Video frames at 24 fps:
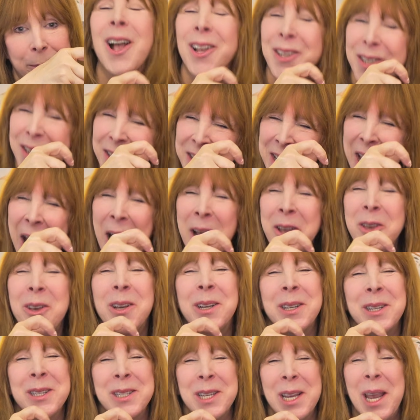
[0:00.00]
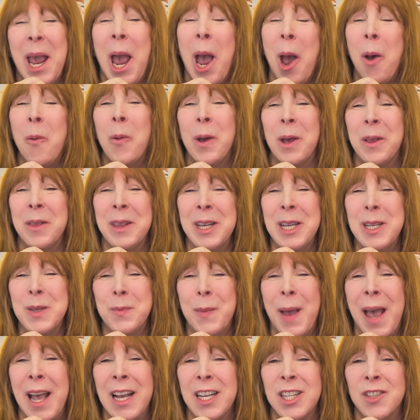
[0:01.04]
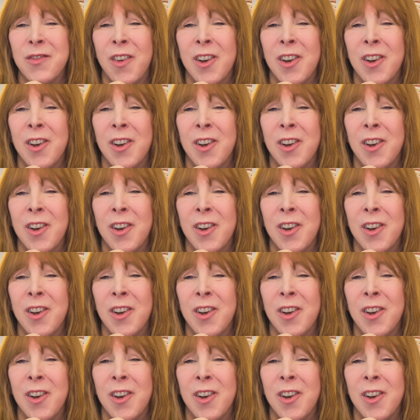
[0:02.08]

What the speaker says: So now you can see how well these bags